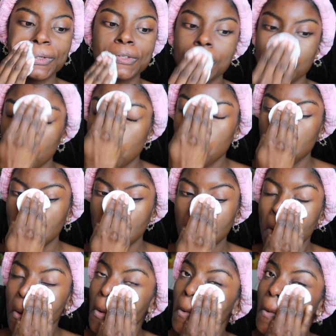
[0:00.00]
Just gonna
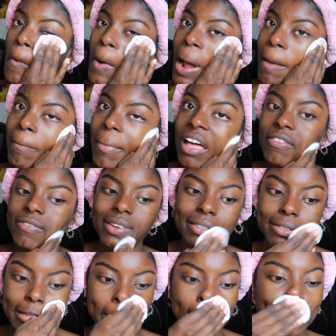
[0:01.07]
whap my
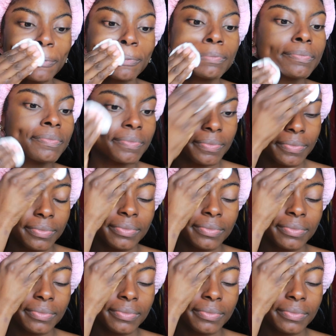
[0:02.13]
face in. And I feel like this